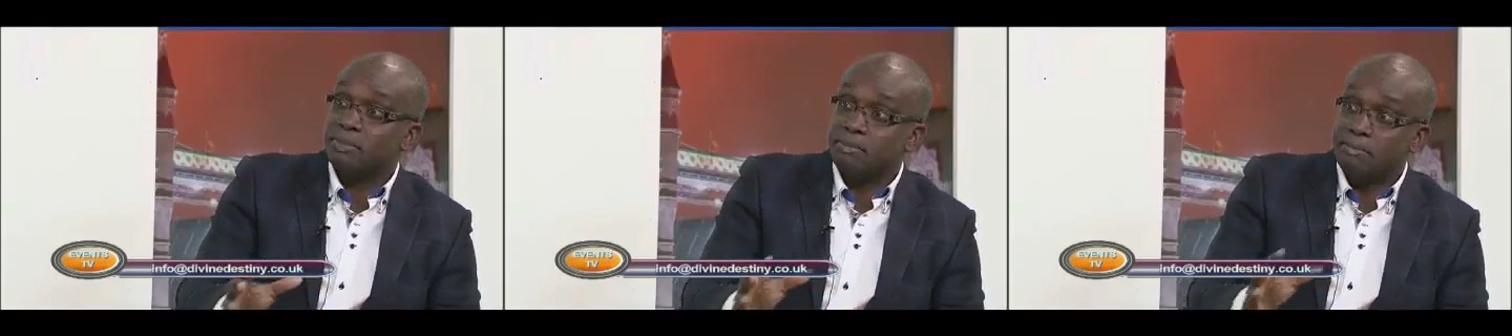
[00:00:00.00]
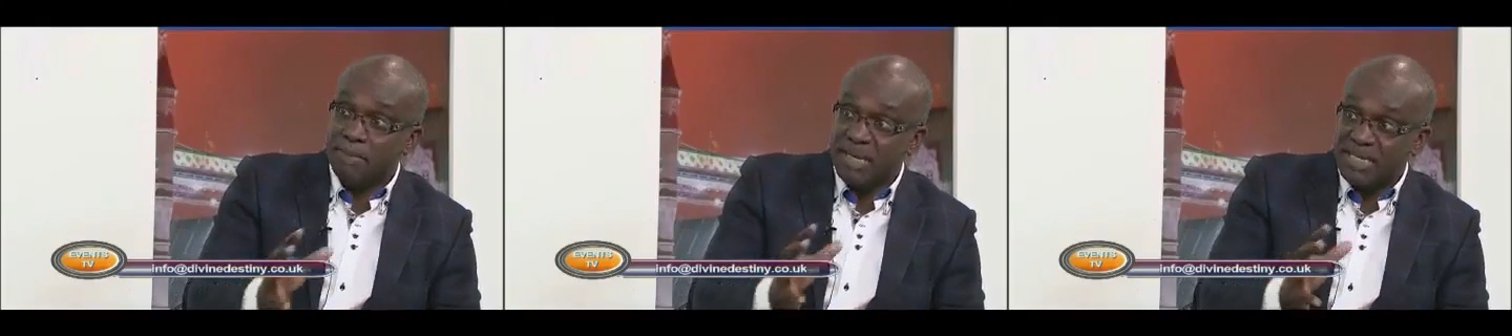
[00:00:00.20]

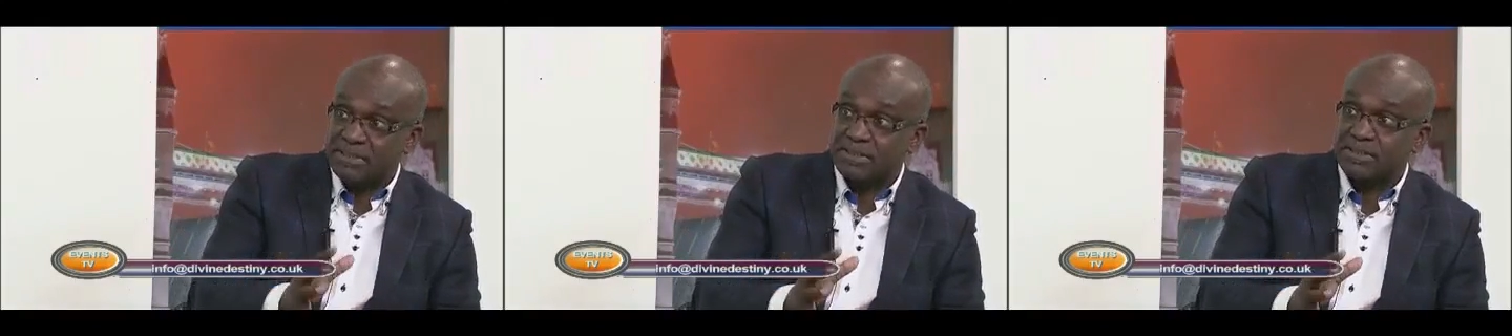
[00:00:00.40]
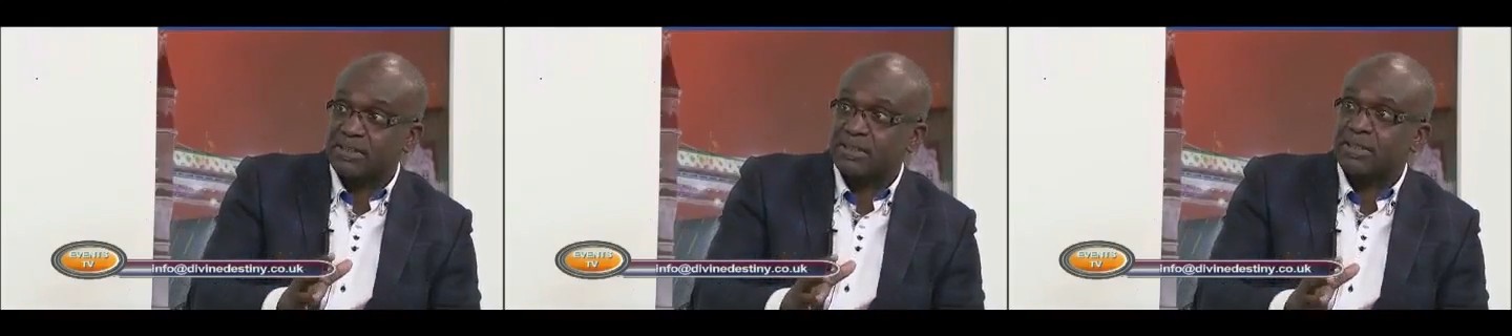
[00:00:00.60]

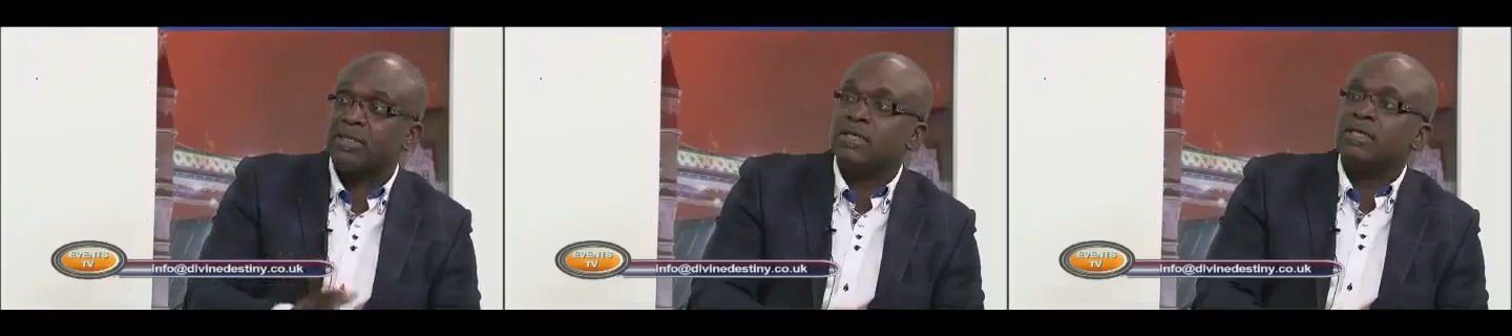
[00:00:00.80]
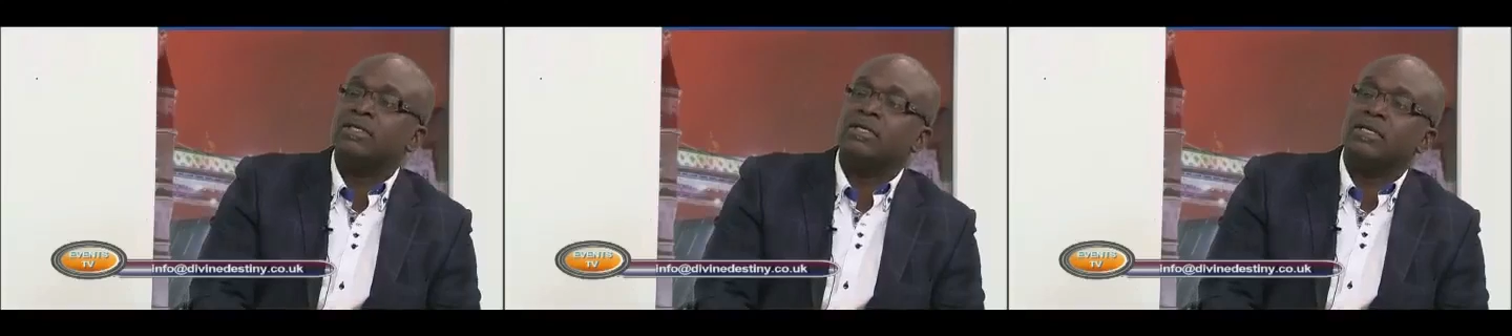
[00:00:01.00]
miss
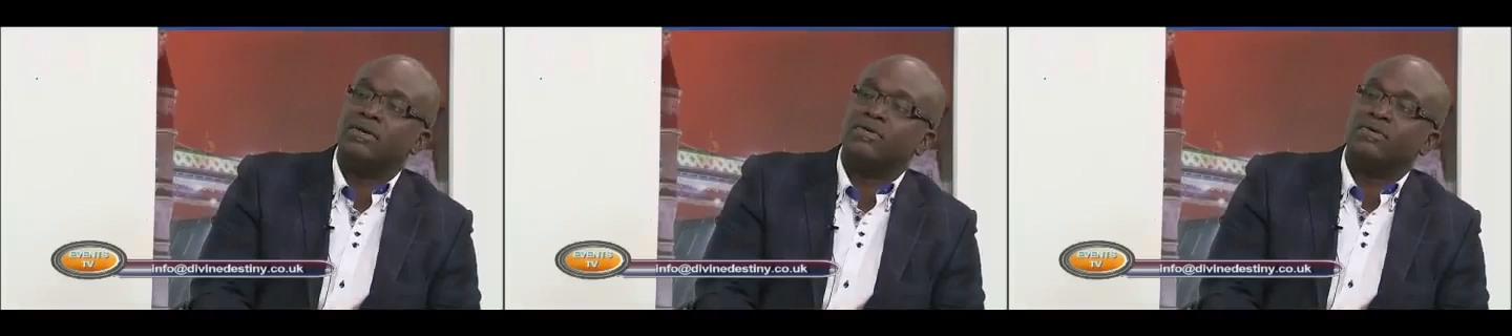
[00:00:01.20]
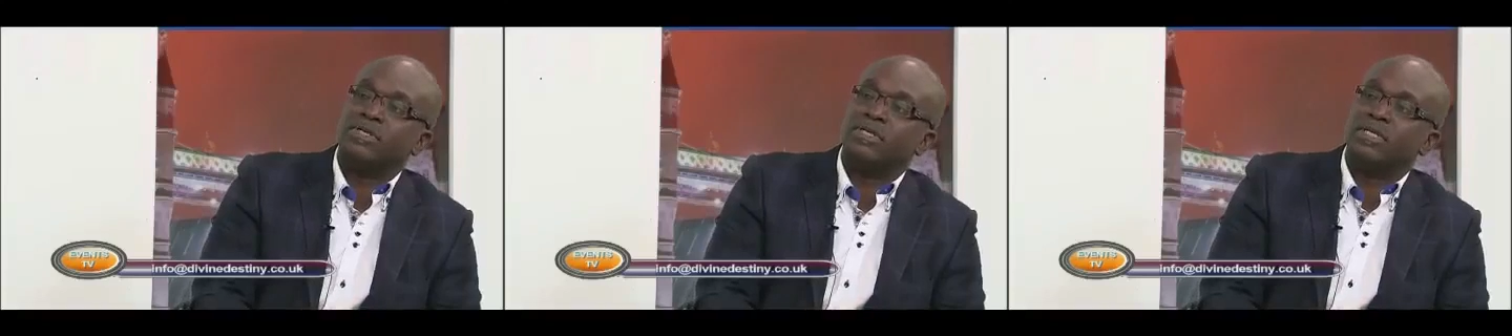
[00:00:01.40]

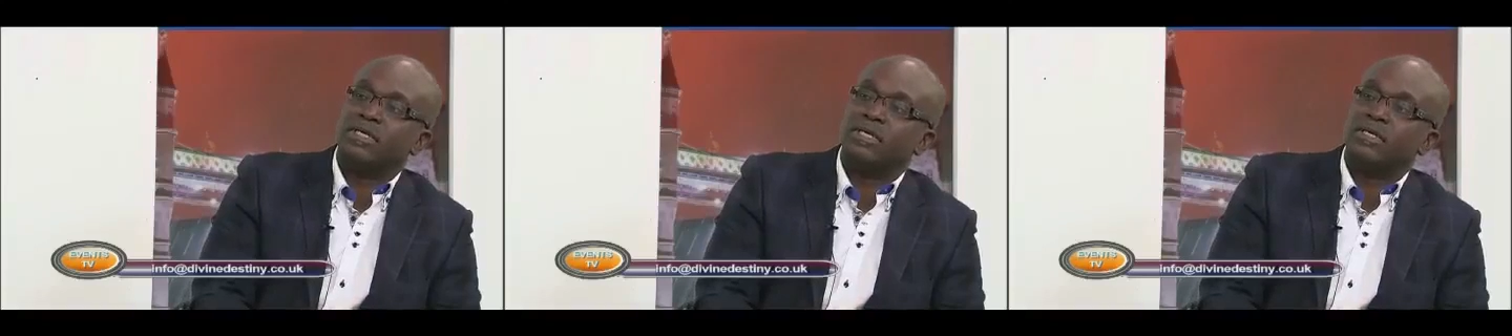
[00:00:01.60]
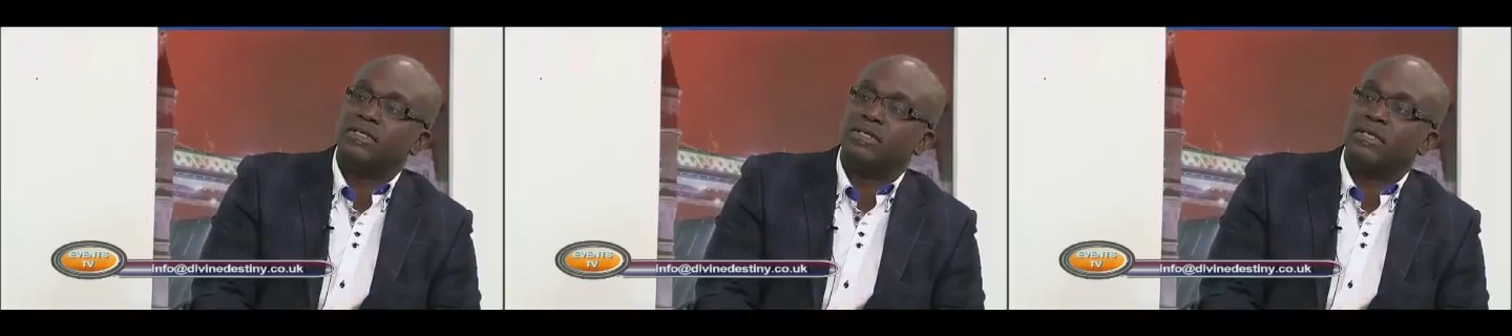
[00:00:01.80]

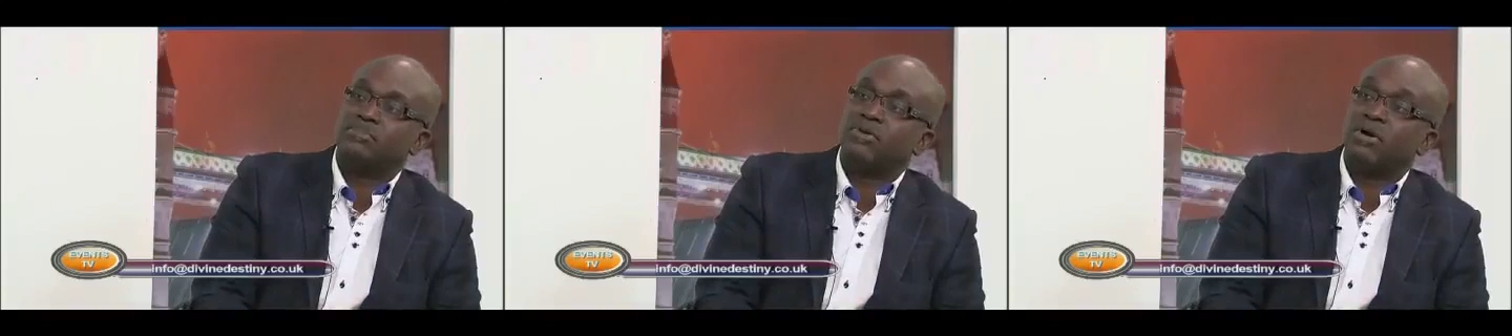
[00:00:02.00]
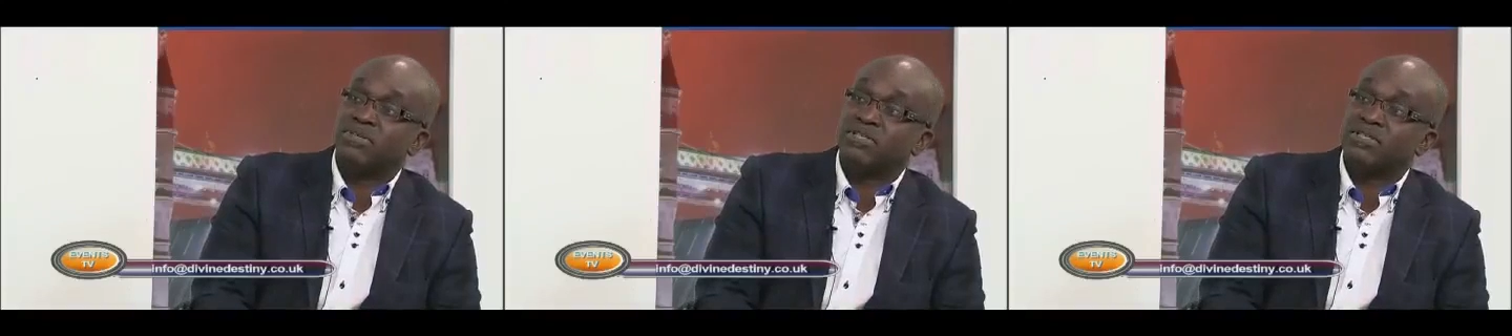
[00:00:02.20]
the
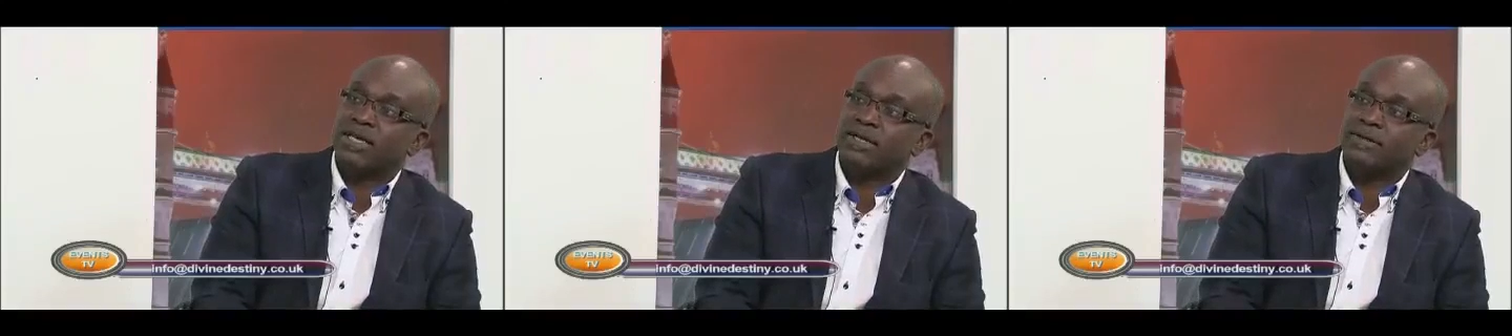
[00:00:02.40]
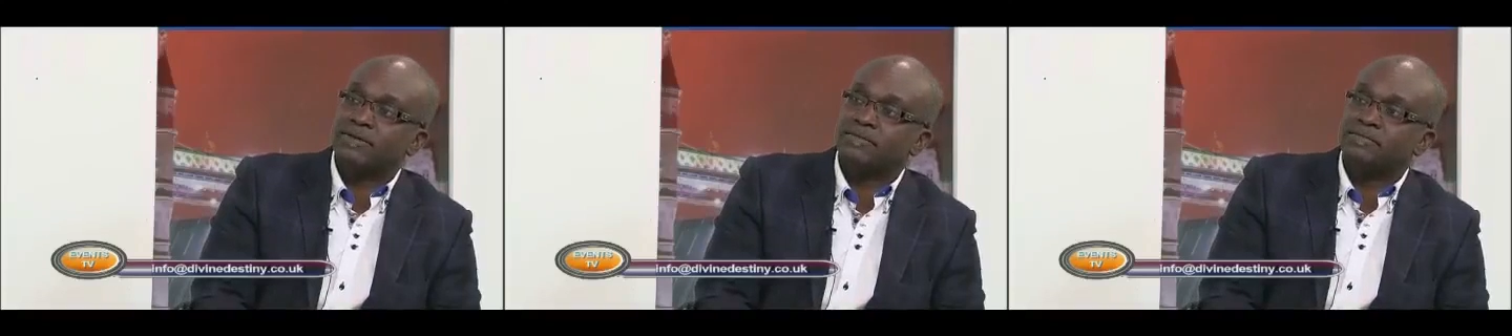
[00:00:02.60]
promised land.